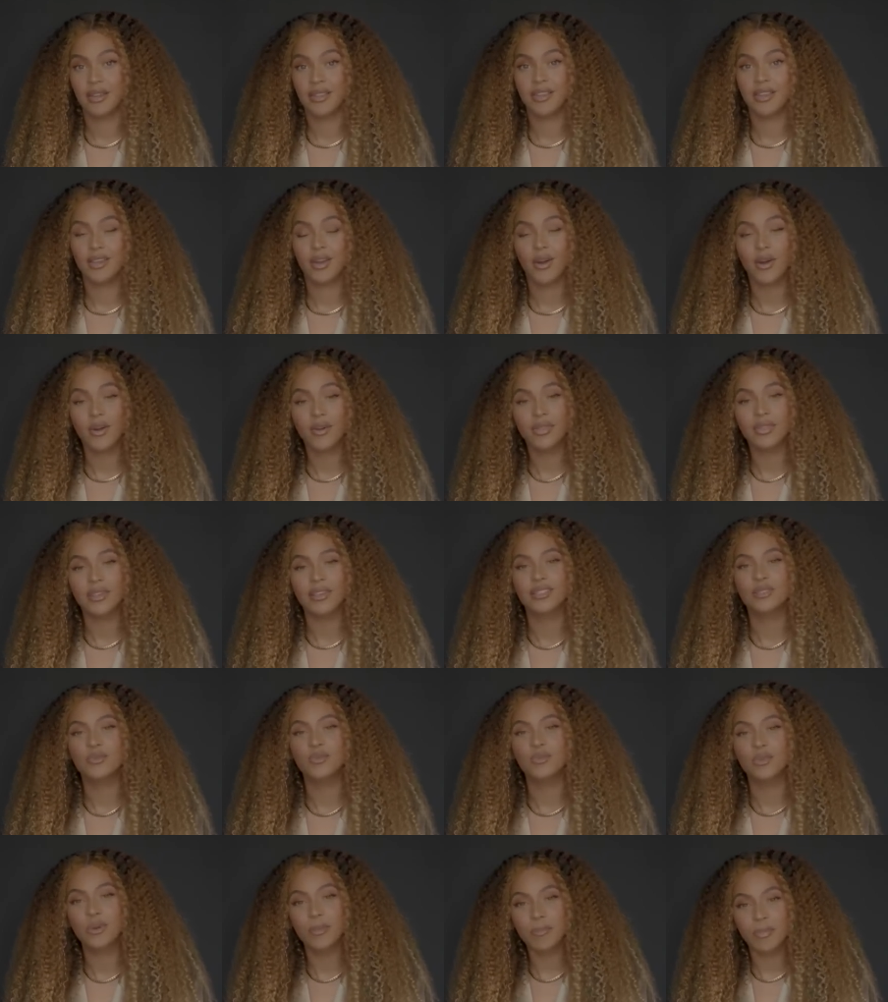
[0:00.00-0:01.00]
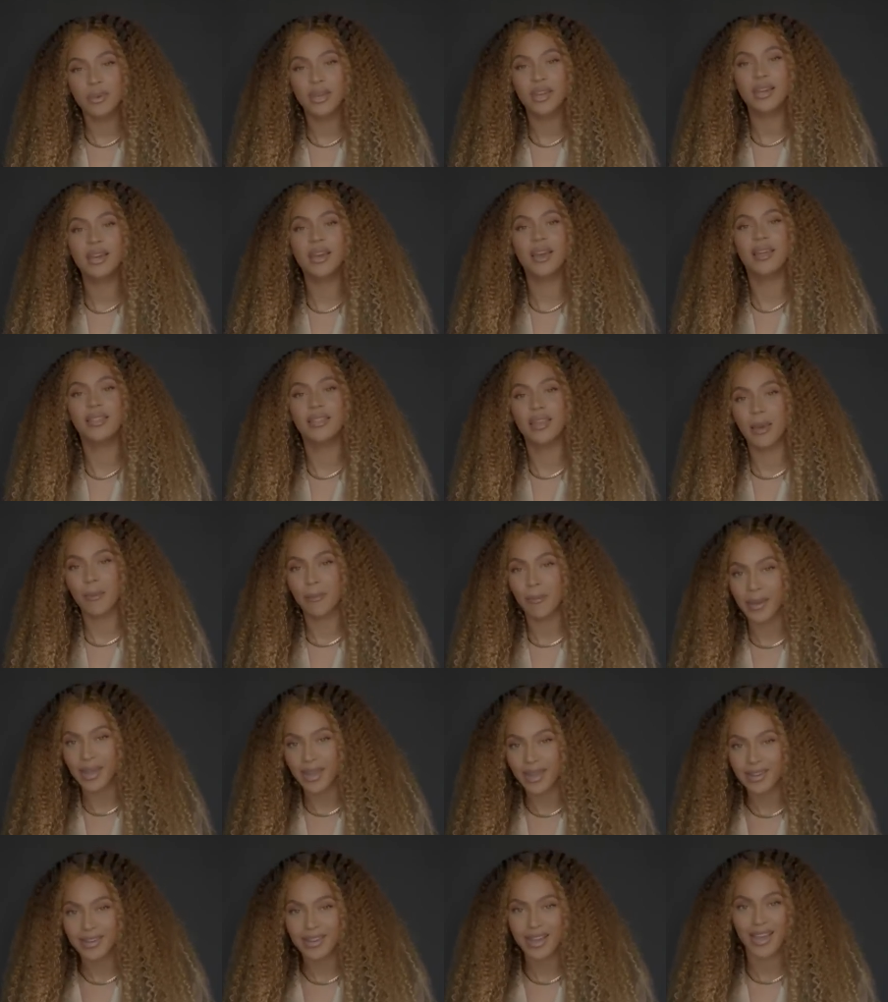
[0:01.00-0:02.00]
The earth is ripping that
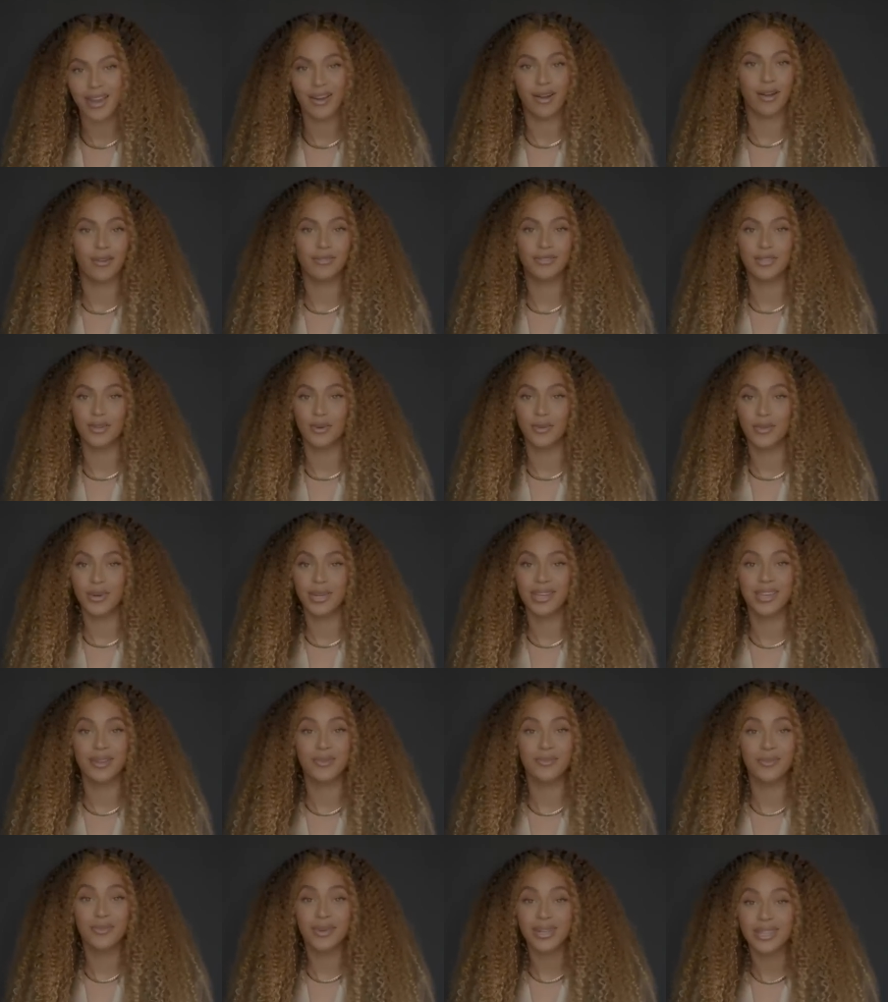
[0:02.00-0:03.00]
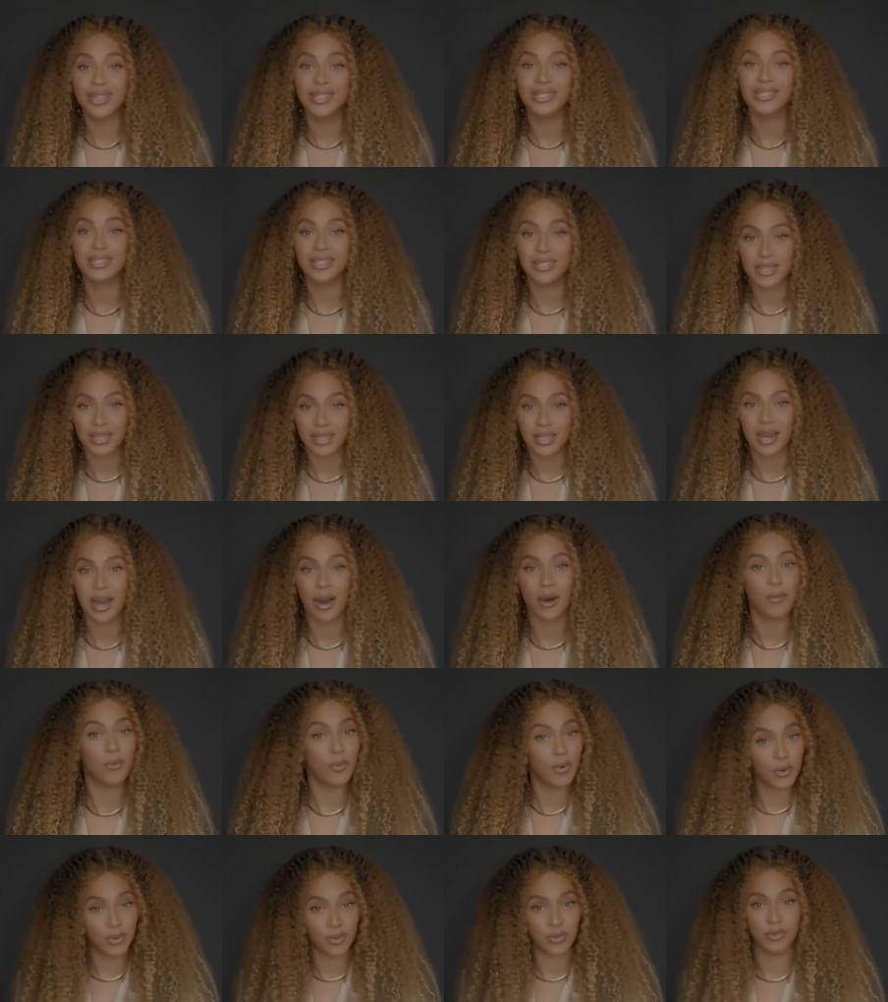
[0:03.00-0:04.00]
band-aid off so we can really see our
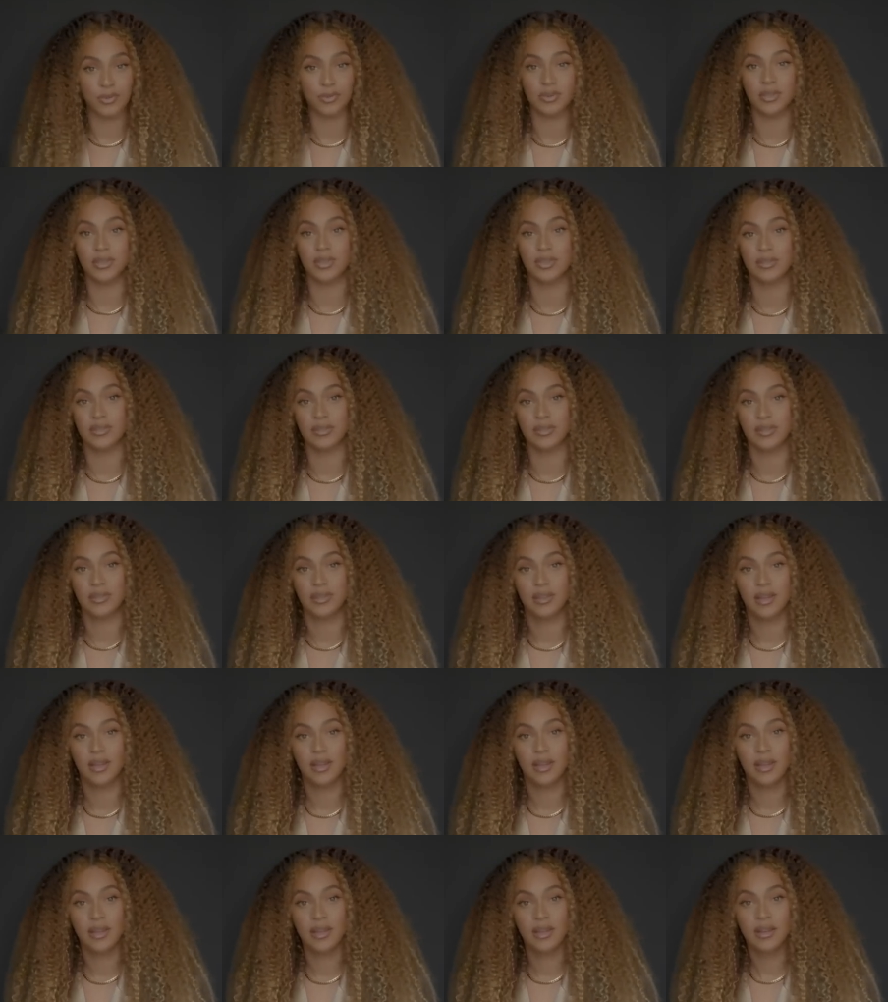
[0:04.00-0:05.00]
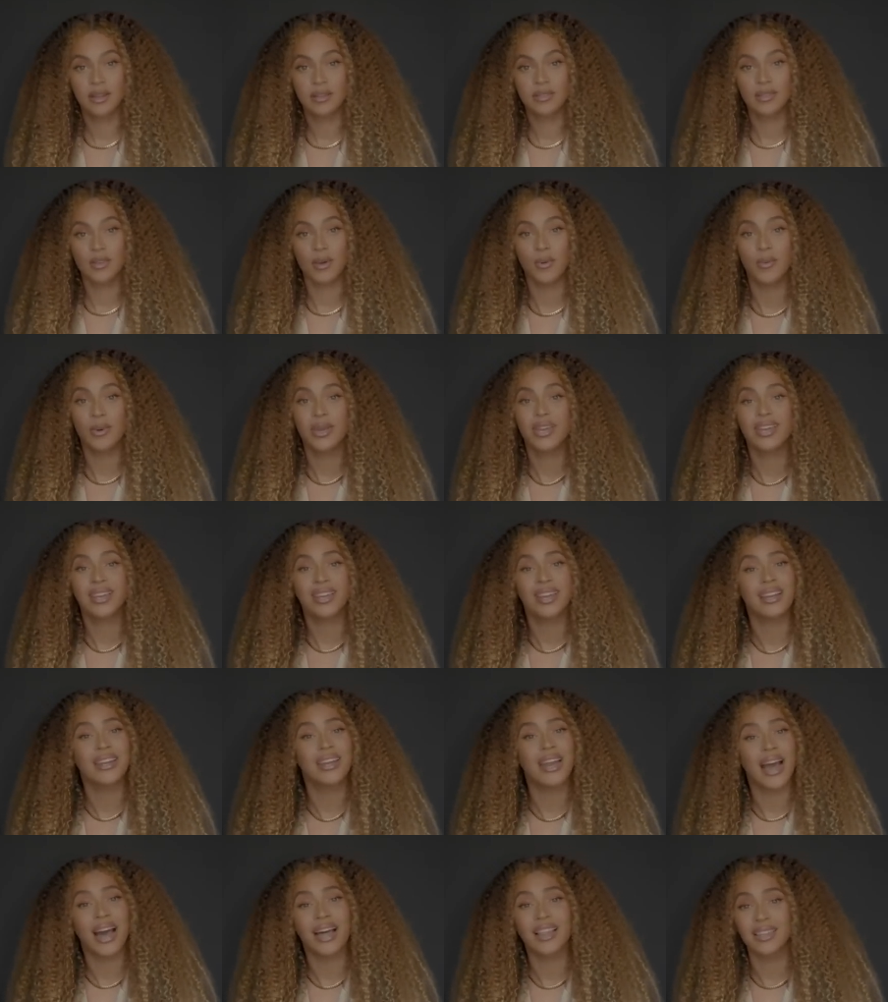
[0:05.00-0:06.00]
wounds, so we can
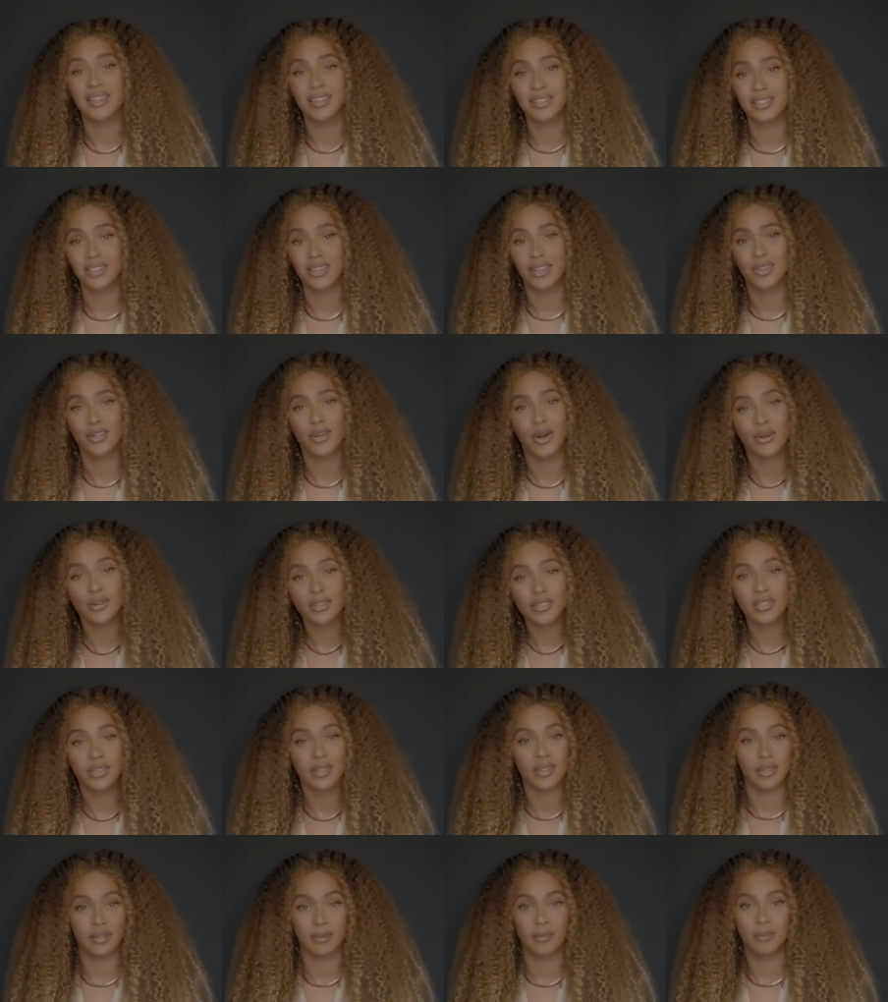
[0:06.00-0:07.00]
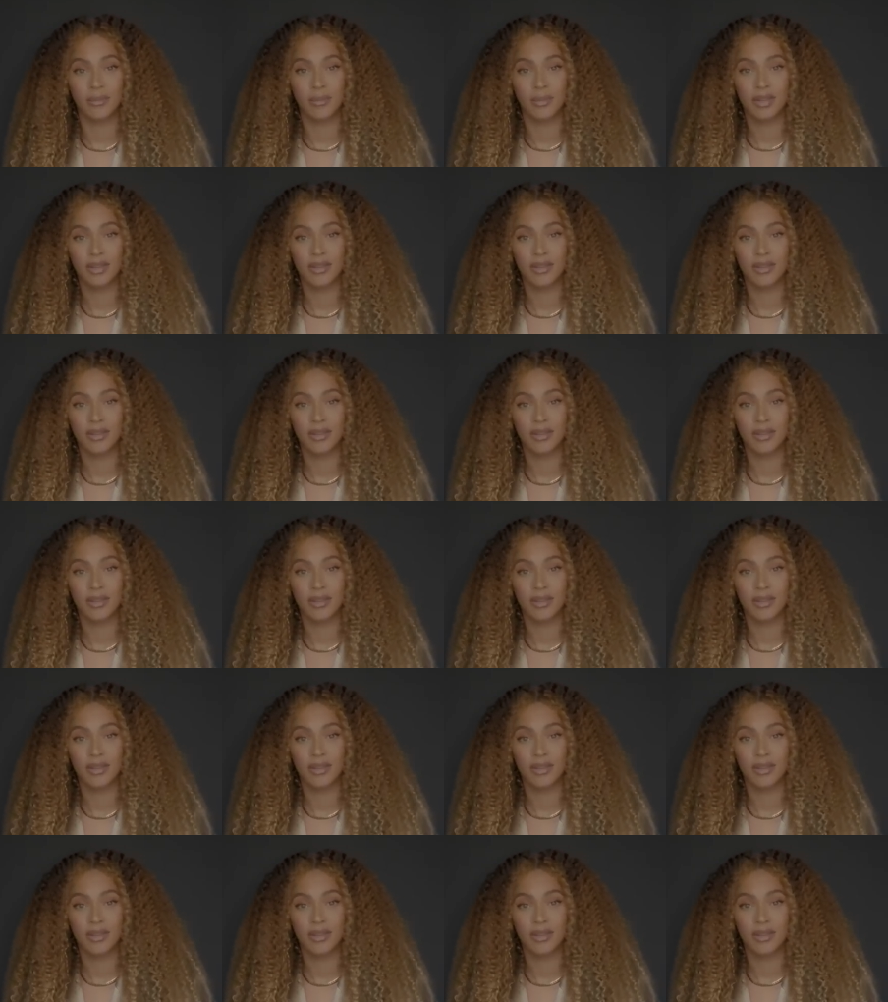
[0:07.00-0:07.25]
acknowledge and nurture them.